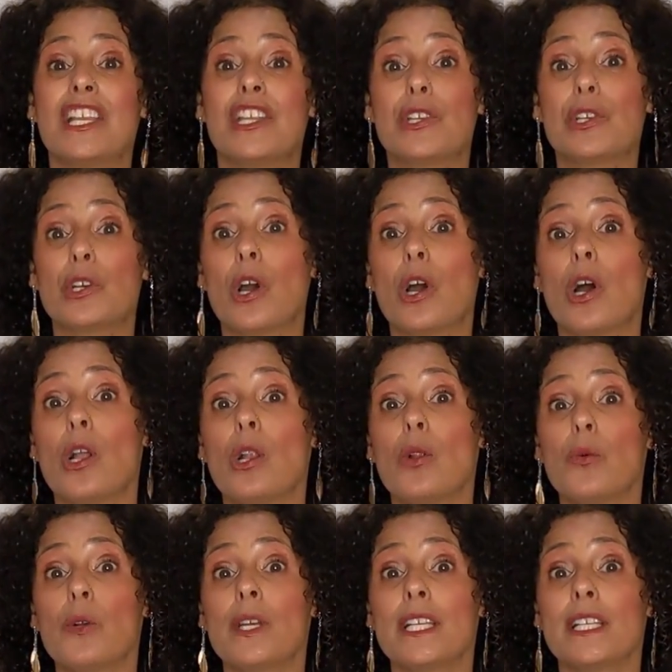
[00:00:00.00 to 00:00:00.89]
You
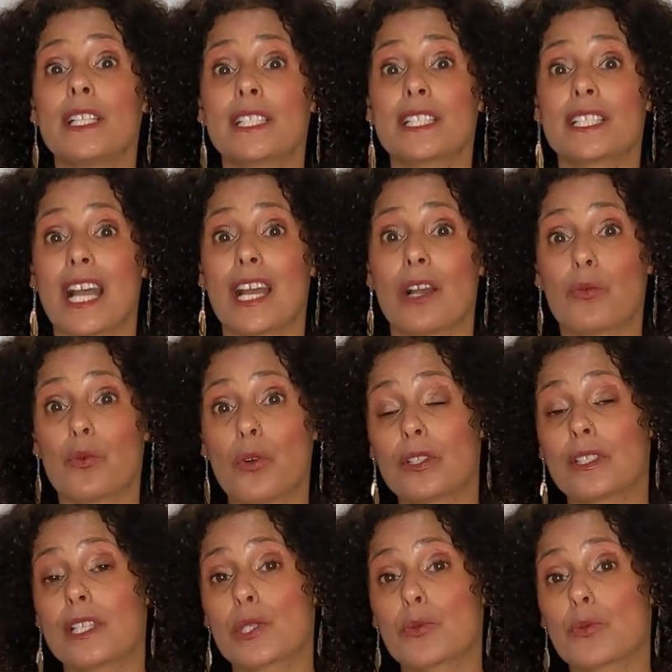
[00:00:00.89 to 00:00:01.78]
always
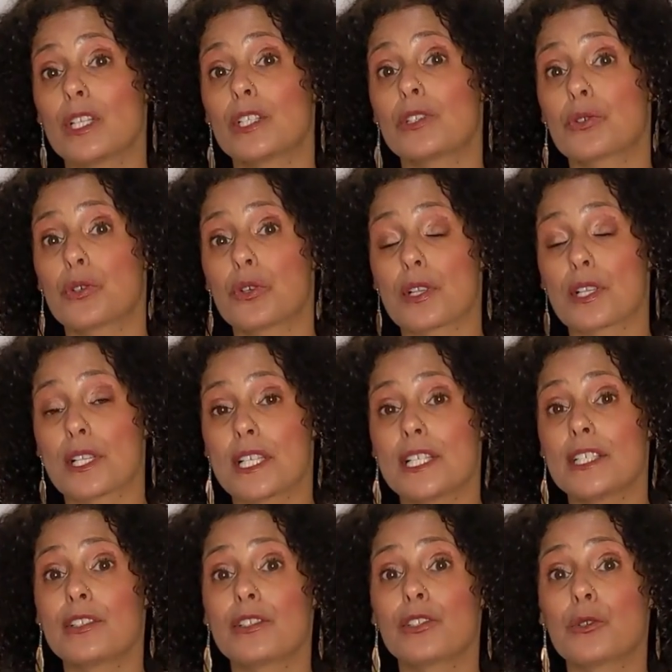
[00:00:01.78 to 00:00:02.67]
want as well to
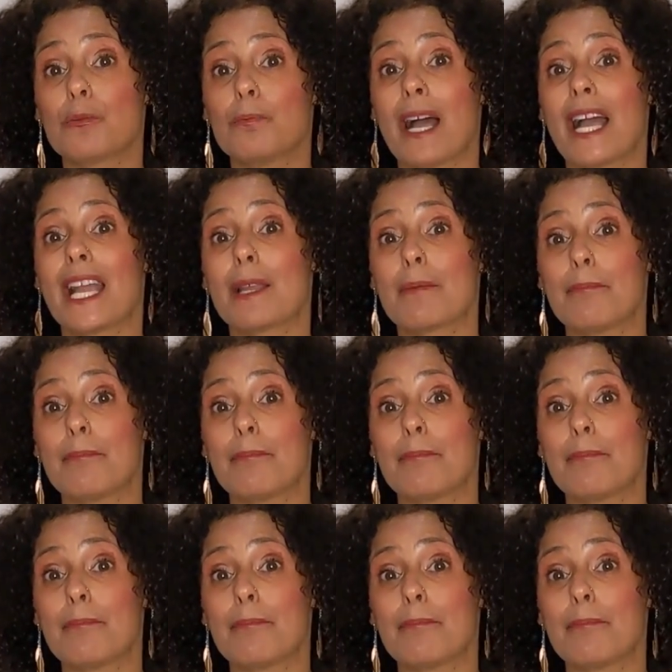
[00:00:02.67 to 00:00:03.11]
consider to buy